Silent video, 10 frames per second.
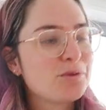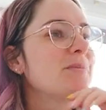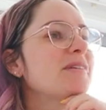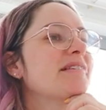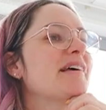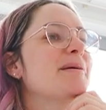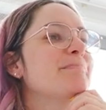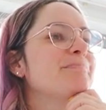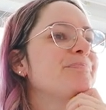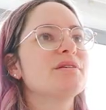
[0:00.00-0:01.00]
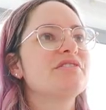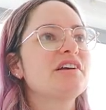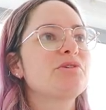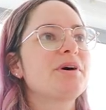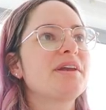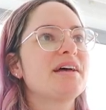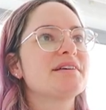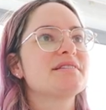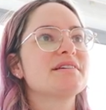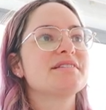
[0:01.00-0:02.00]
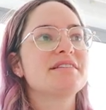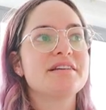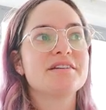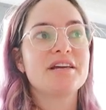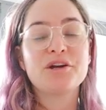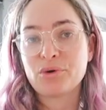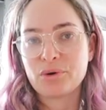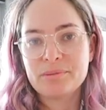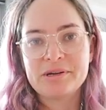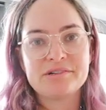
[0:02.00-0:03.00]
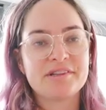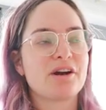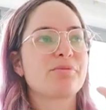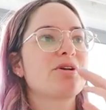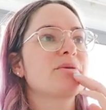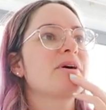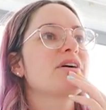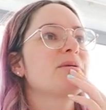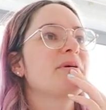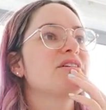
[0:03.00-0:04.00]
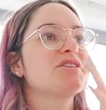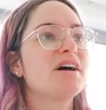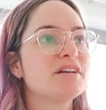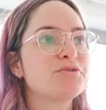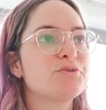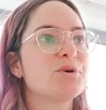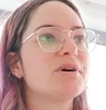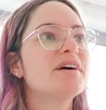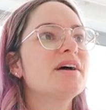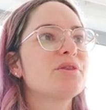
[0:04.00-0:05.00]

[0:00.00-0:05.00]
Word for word: won't be the same. This next one has the centered hero image that our product marketing manager asked for.